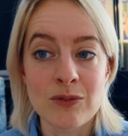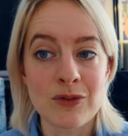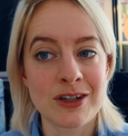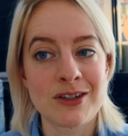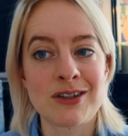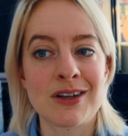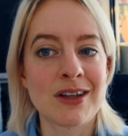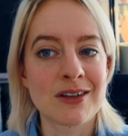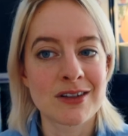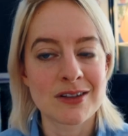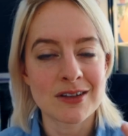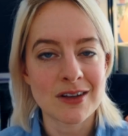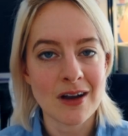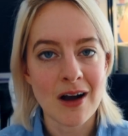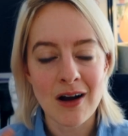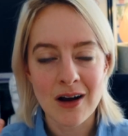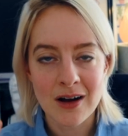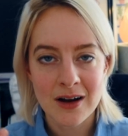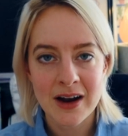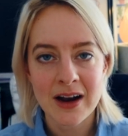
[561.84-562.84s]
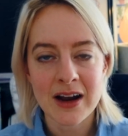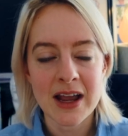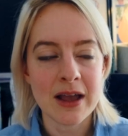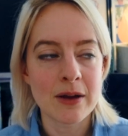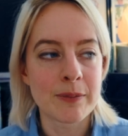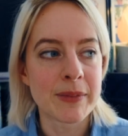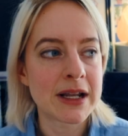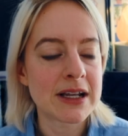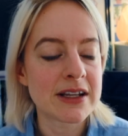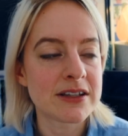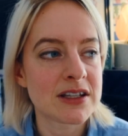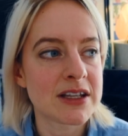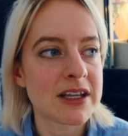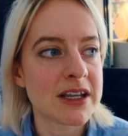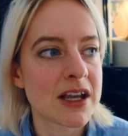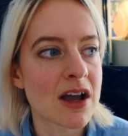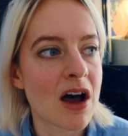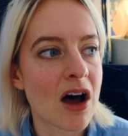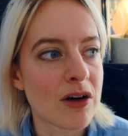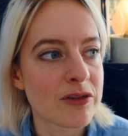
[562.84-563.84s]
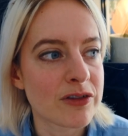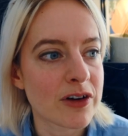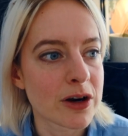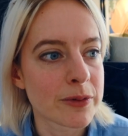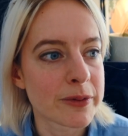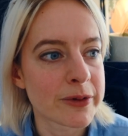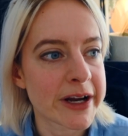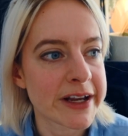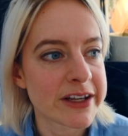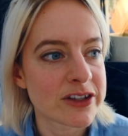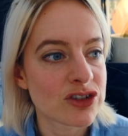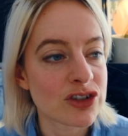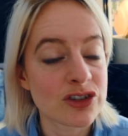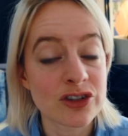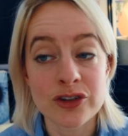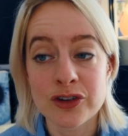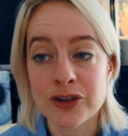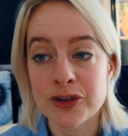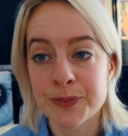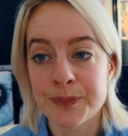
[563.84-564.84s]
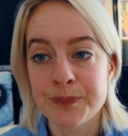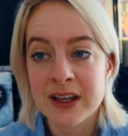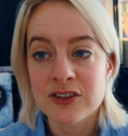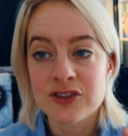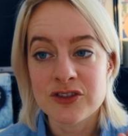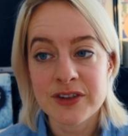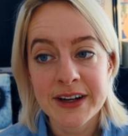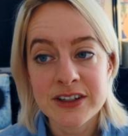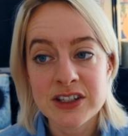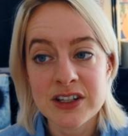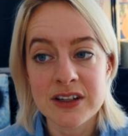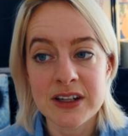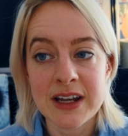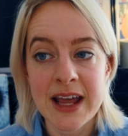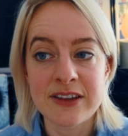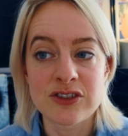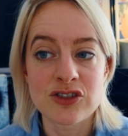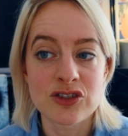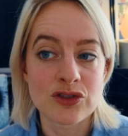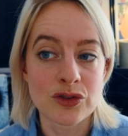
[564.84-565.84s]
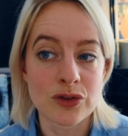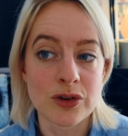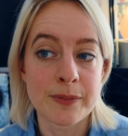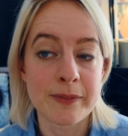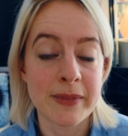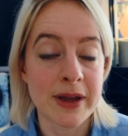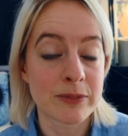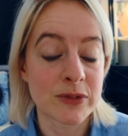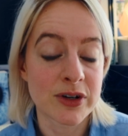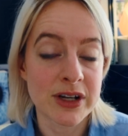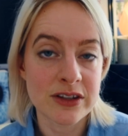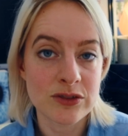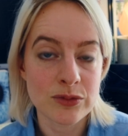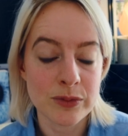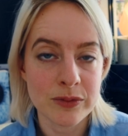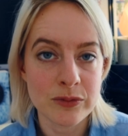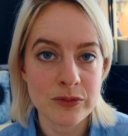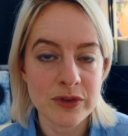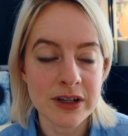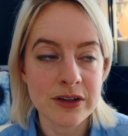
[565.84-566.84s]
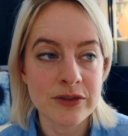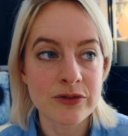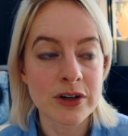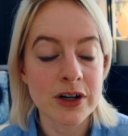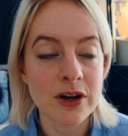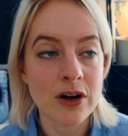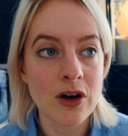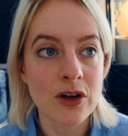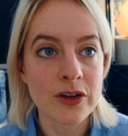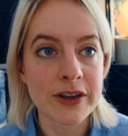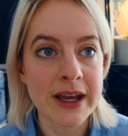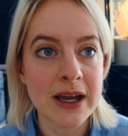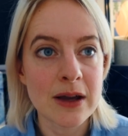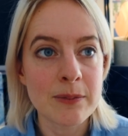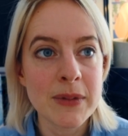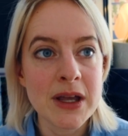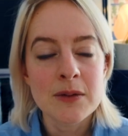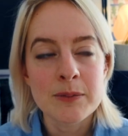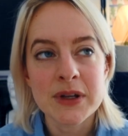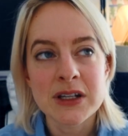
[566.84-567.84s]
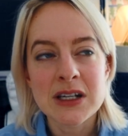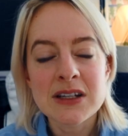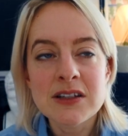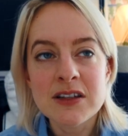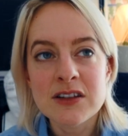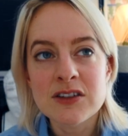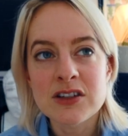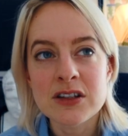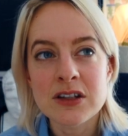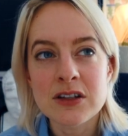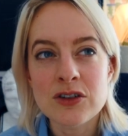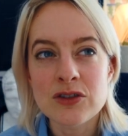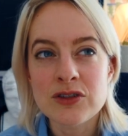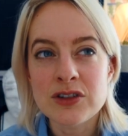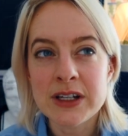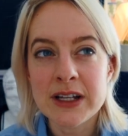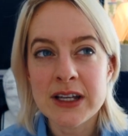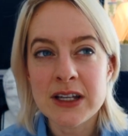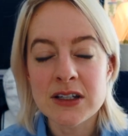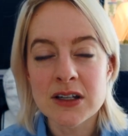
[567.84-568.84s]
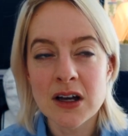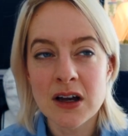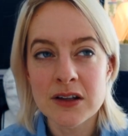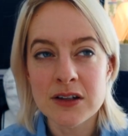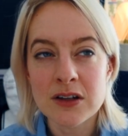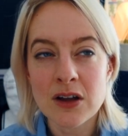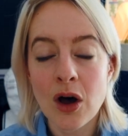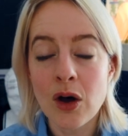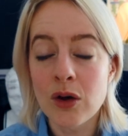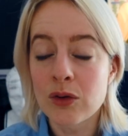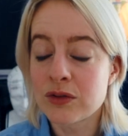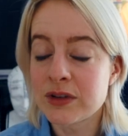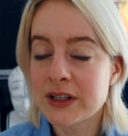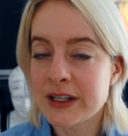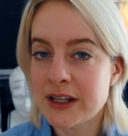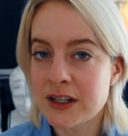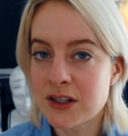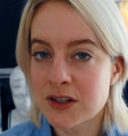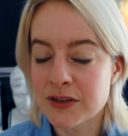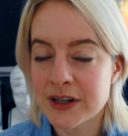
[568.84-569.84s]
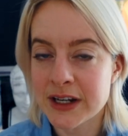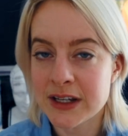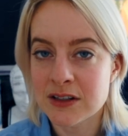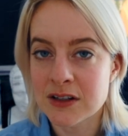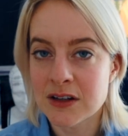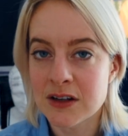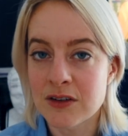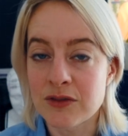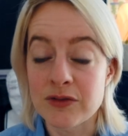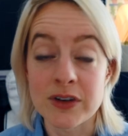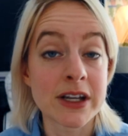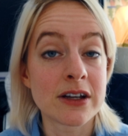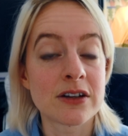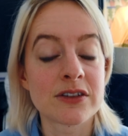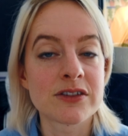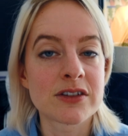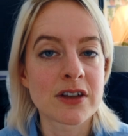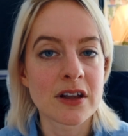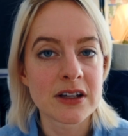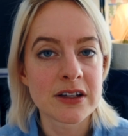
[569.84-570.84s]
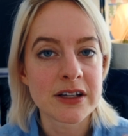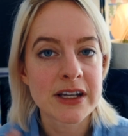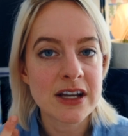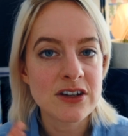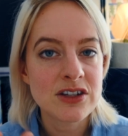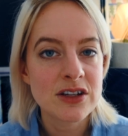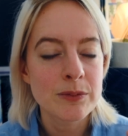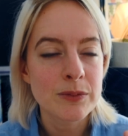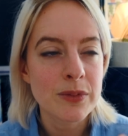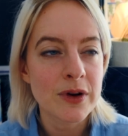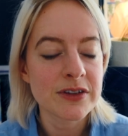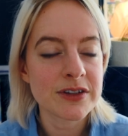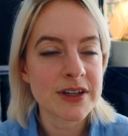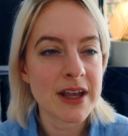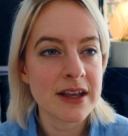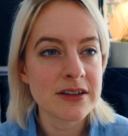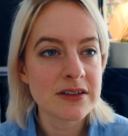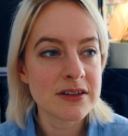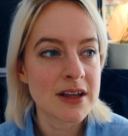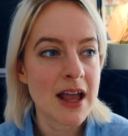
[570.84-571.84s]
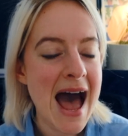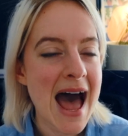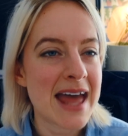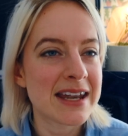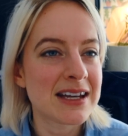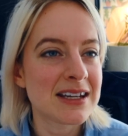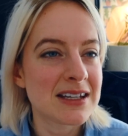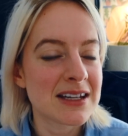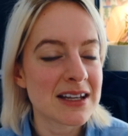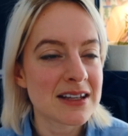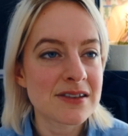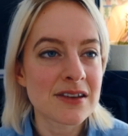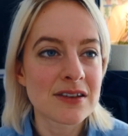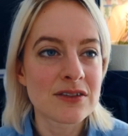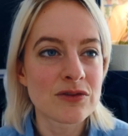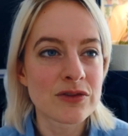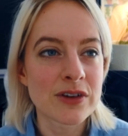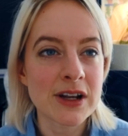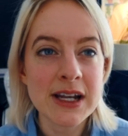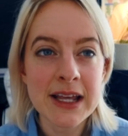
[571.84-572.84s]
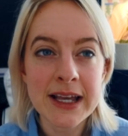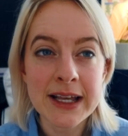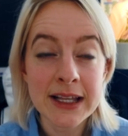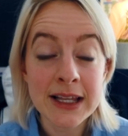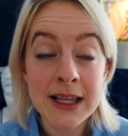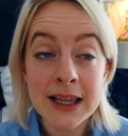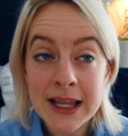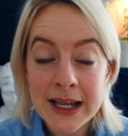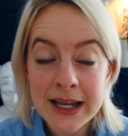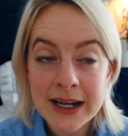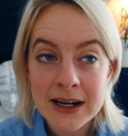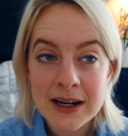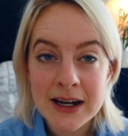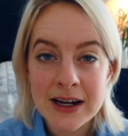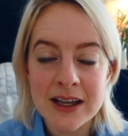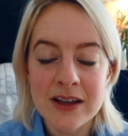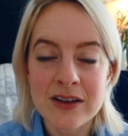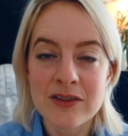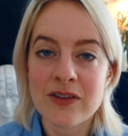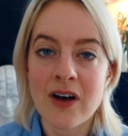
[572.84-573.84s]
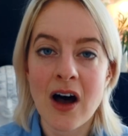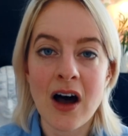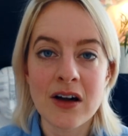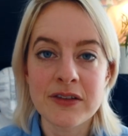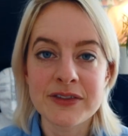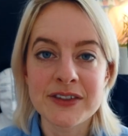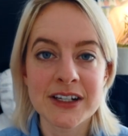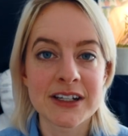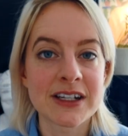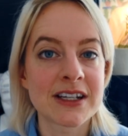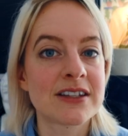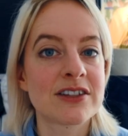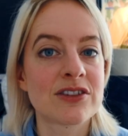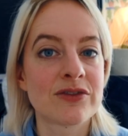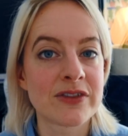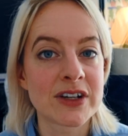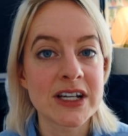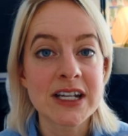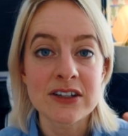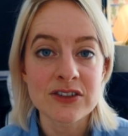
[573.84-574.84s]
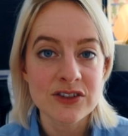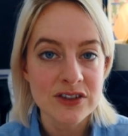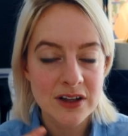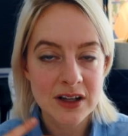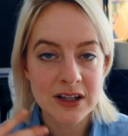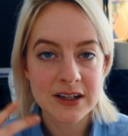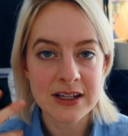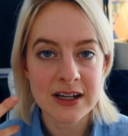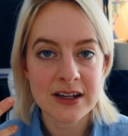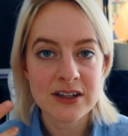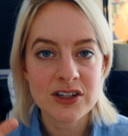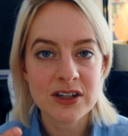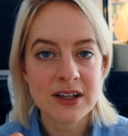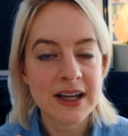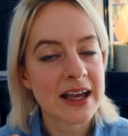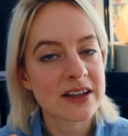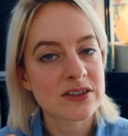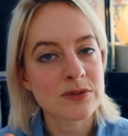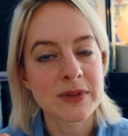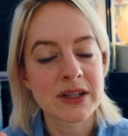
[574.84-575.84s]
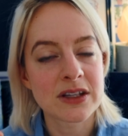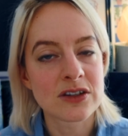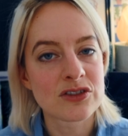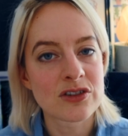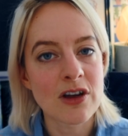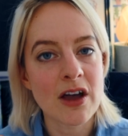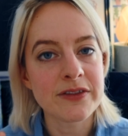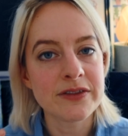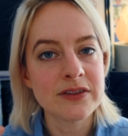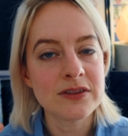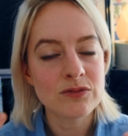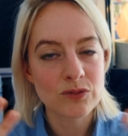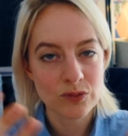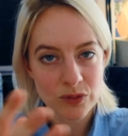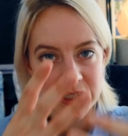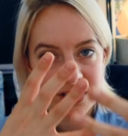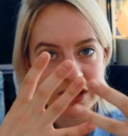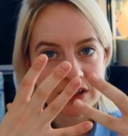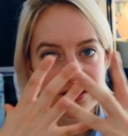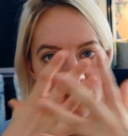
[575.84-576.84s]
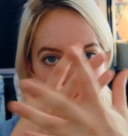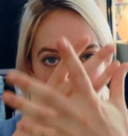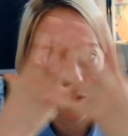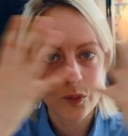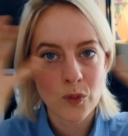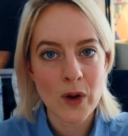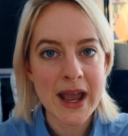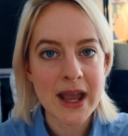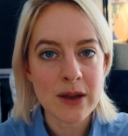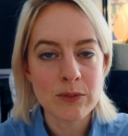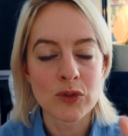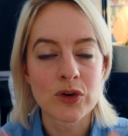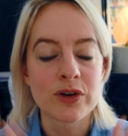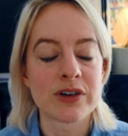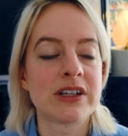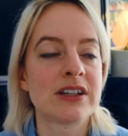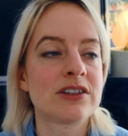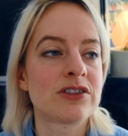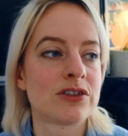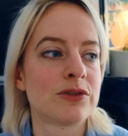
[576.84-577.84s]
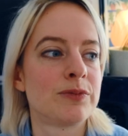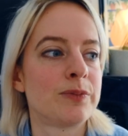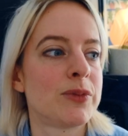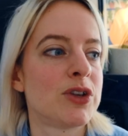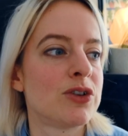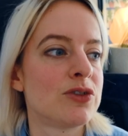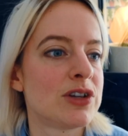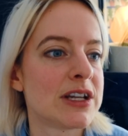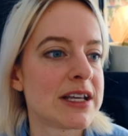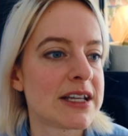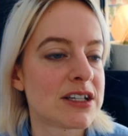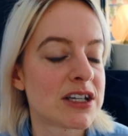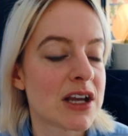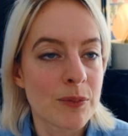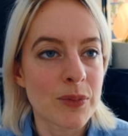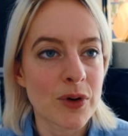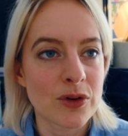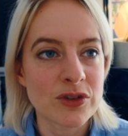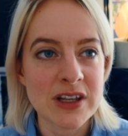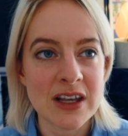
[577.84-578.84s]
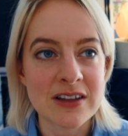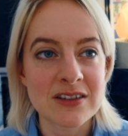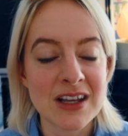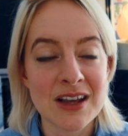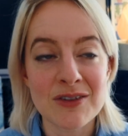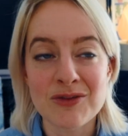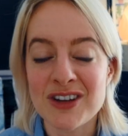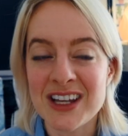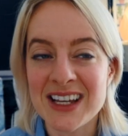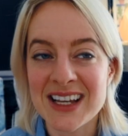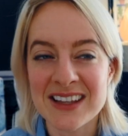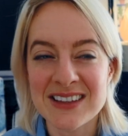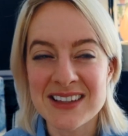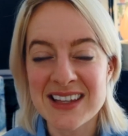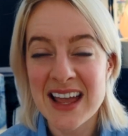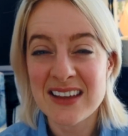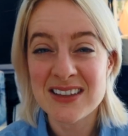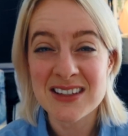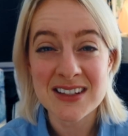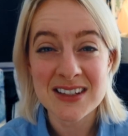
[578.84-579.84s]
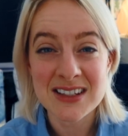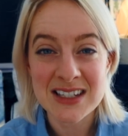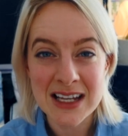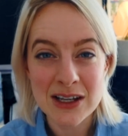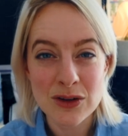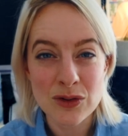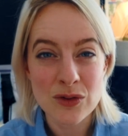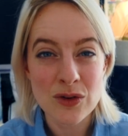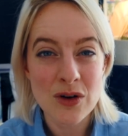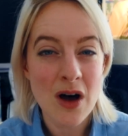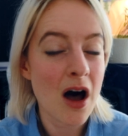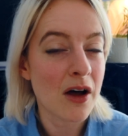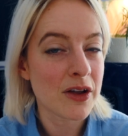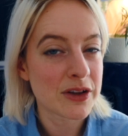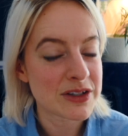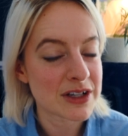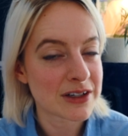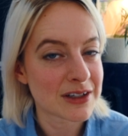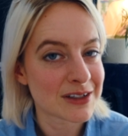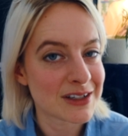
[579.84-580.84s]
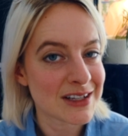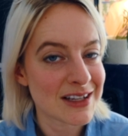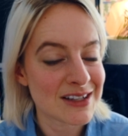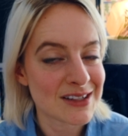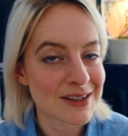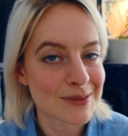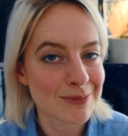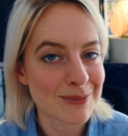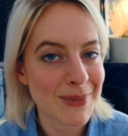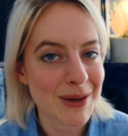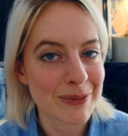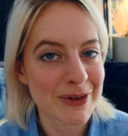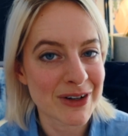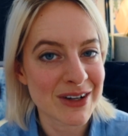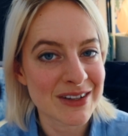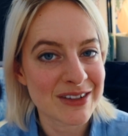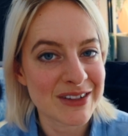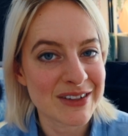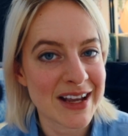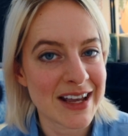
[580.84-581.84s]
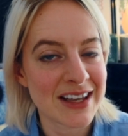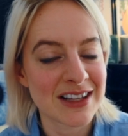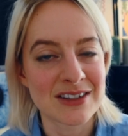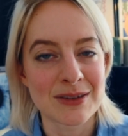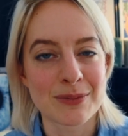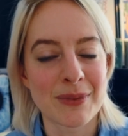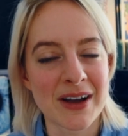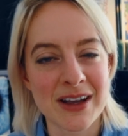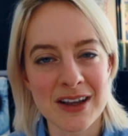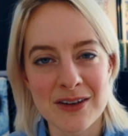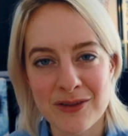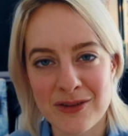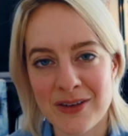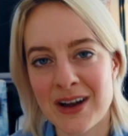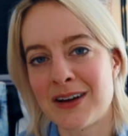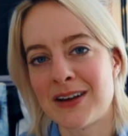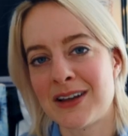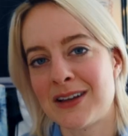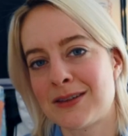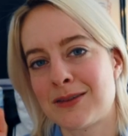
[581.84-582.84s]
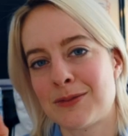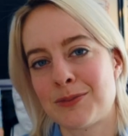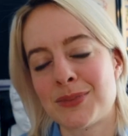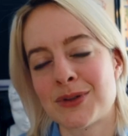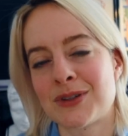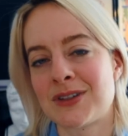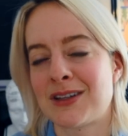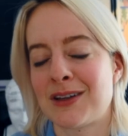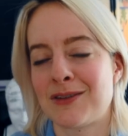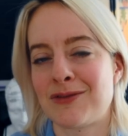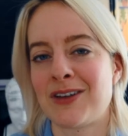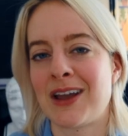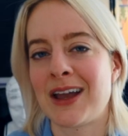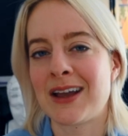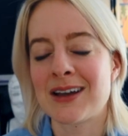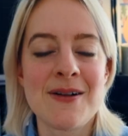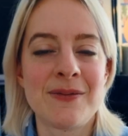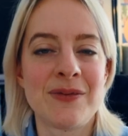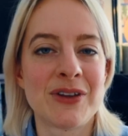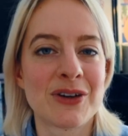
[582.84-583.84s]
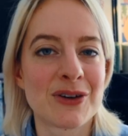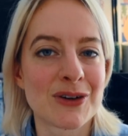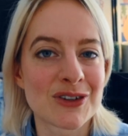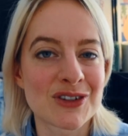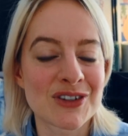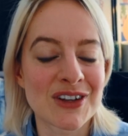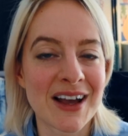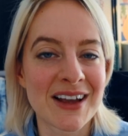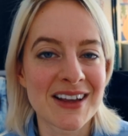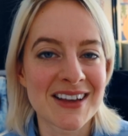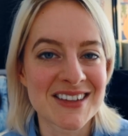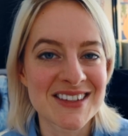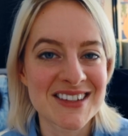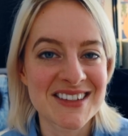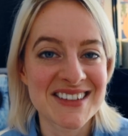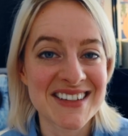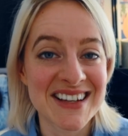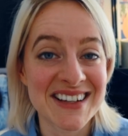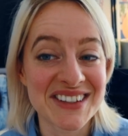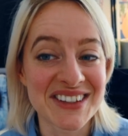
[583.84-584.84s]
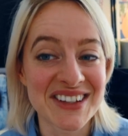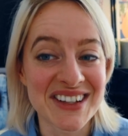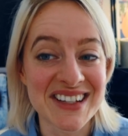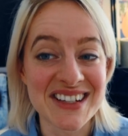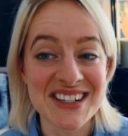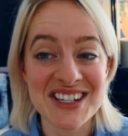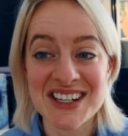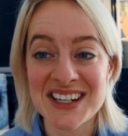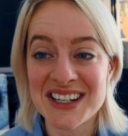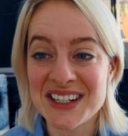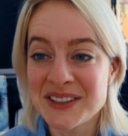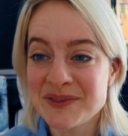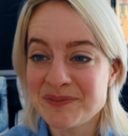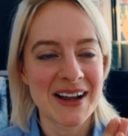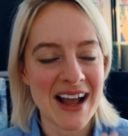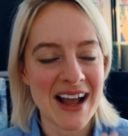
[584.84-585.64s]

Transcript: which is our ability of our brains to strengthen and store memories when we recall them. But this is usually done only during the reconsolidation process, and it isn't really clear if after this reconsolidation has been done, which is a way more distributed process, if we can then still alter these memory states by a very specific neuroscience technology.